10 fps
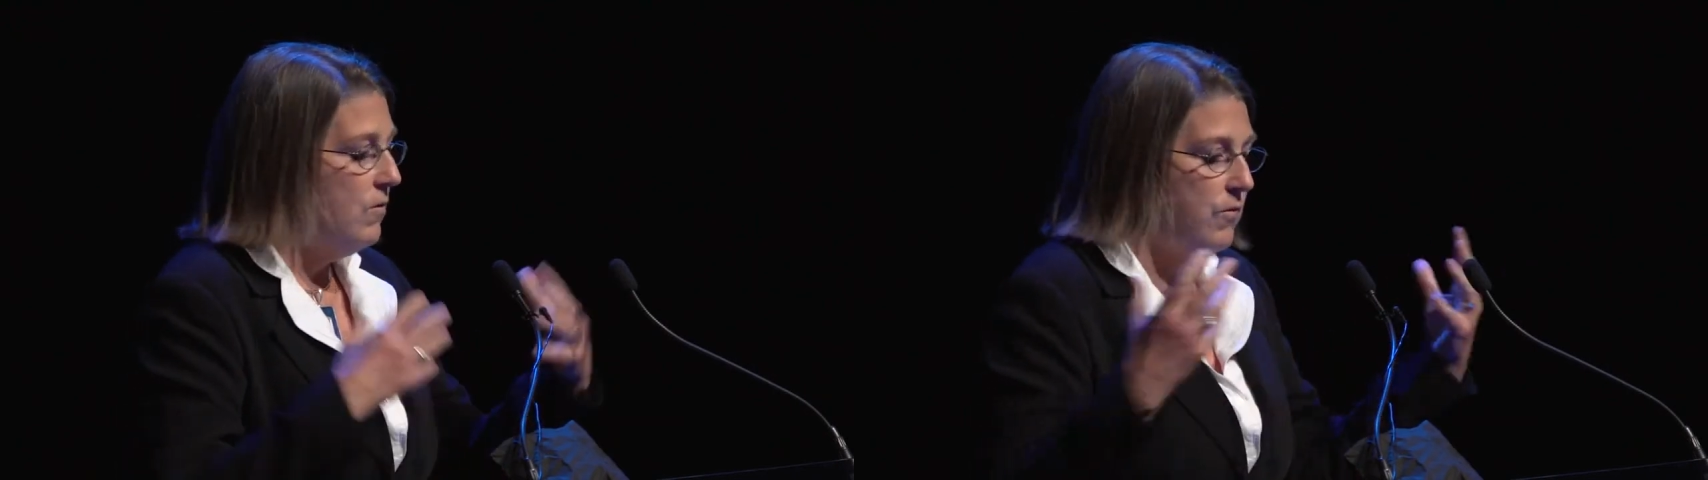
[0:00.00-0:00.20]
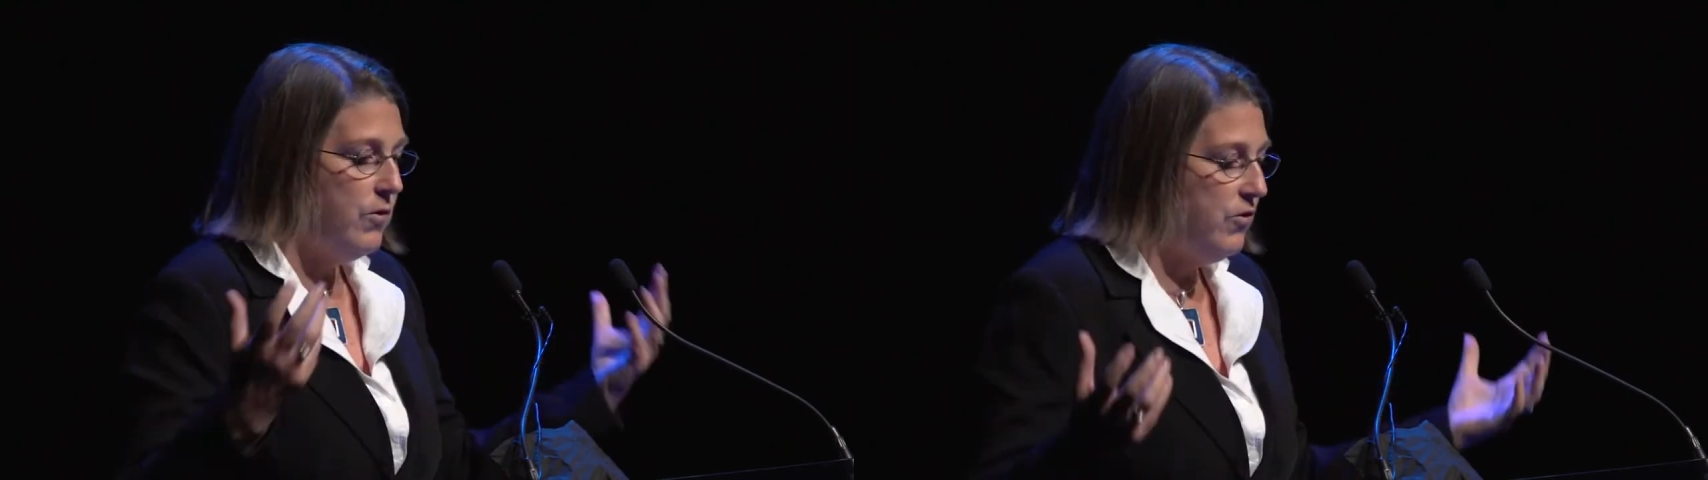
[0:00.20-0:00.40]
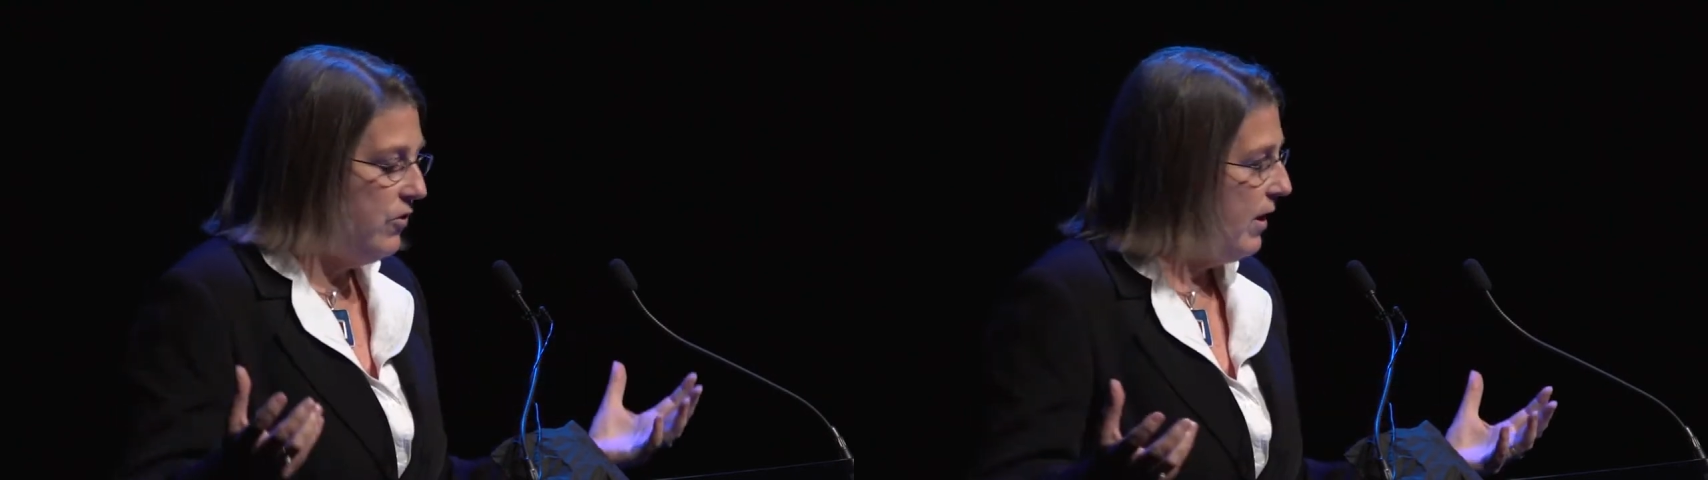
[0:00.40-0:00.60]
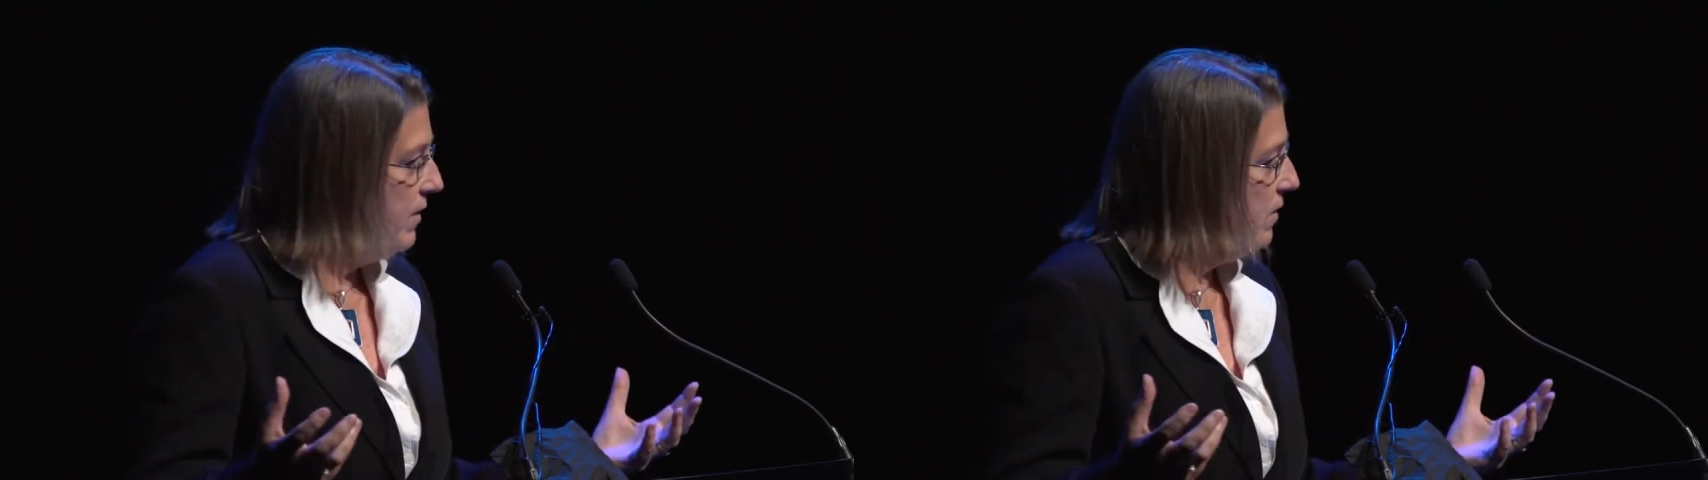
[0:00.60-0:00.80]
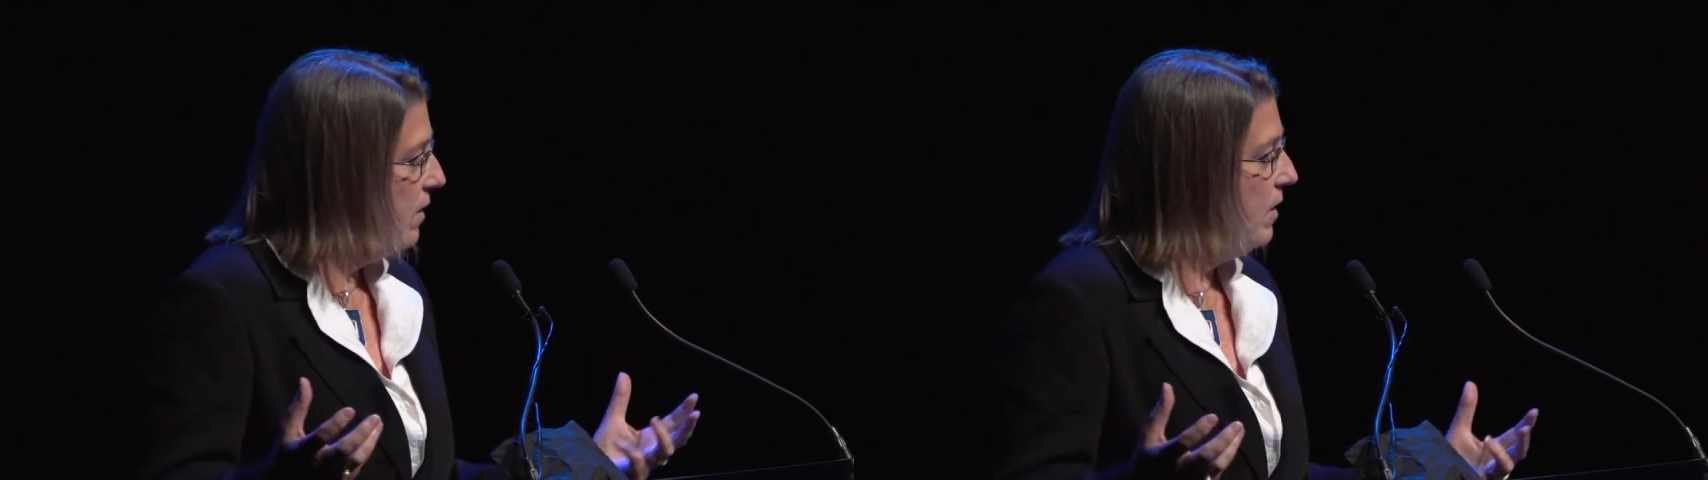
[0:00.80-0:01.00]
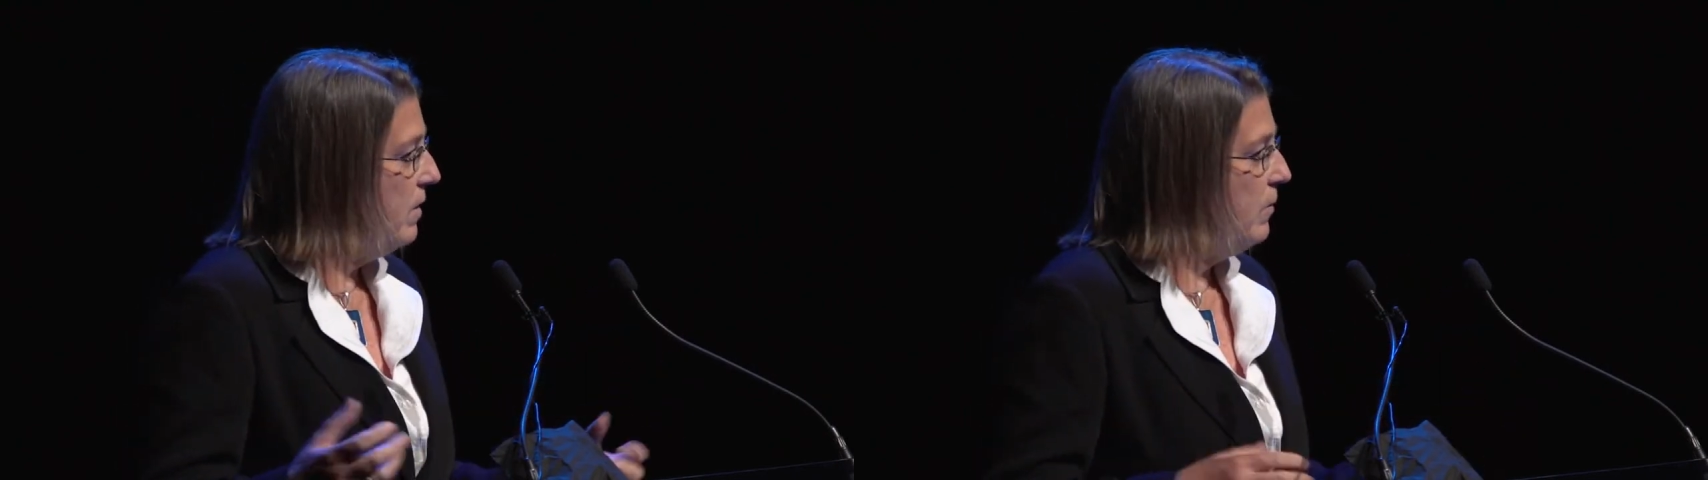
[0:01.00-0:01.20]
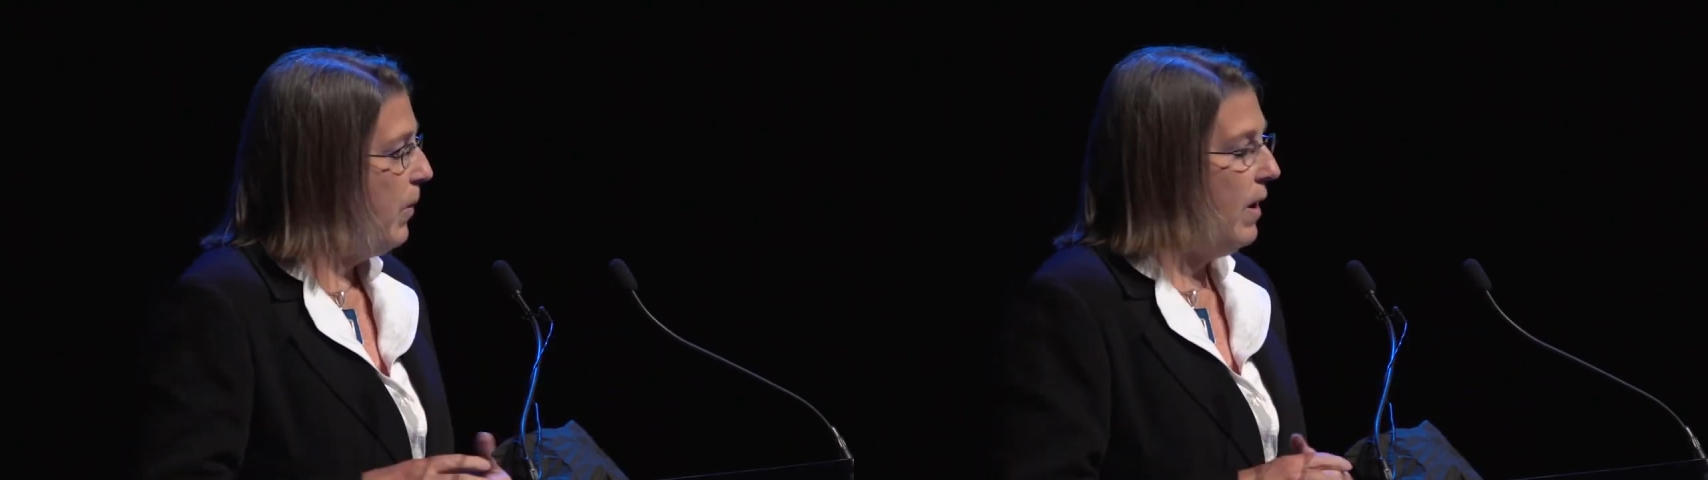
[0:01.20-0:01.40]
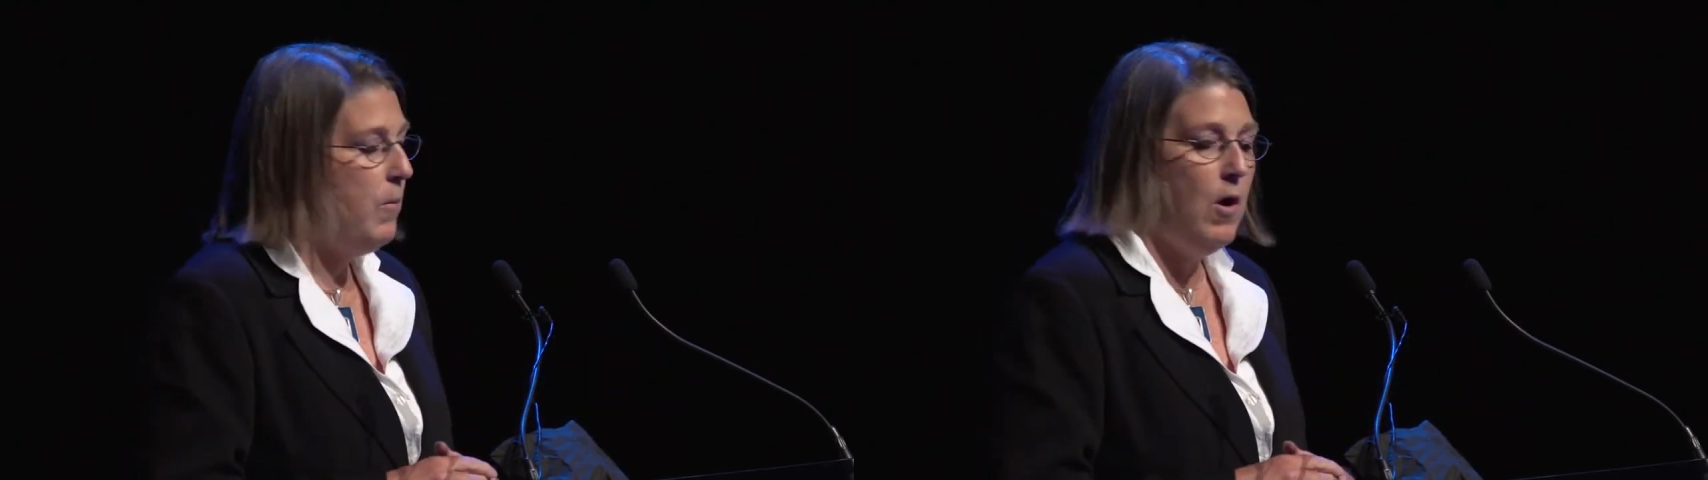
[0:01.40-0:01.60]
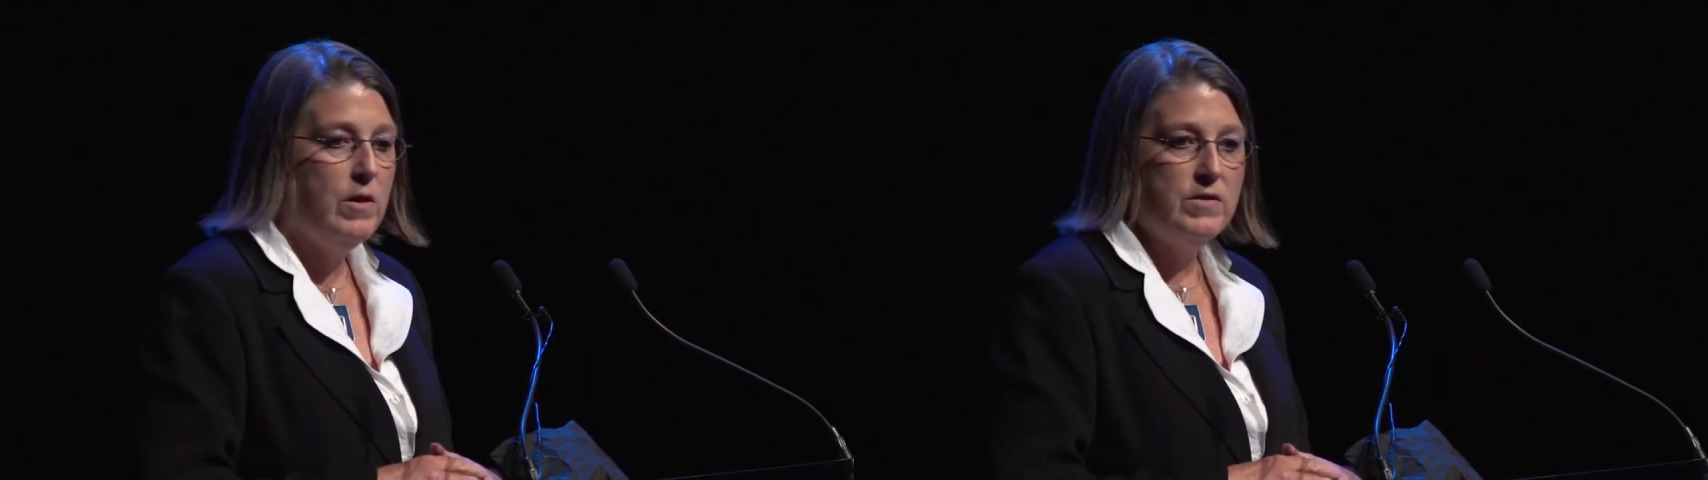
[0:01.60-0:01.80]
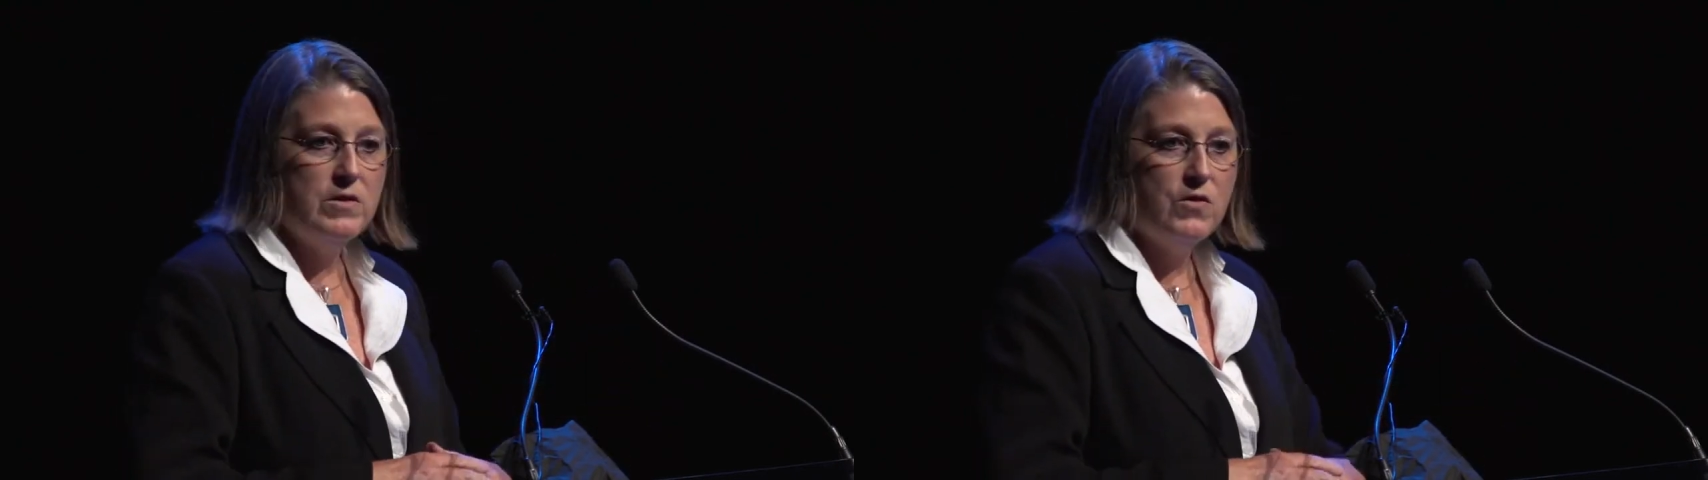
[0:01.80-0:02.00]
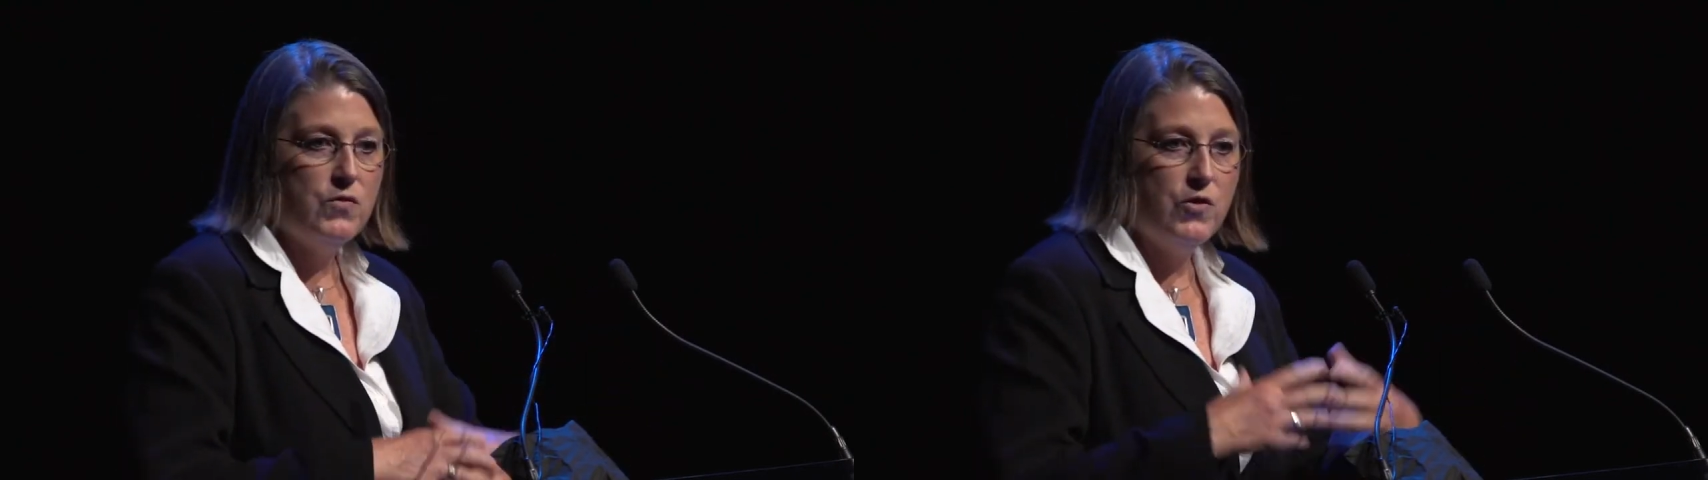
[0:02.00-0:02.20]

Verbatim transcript: virtually identical po politics,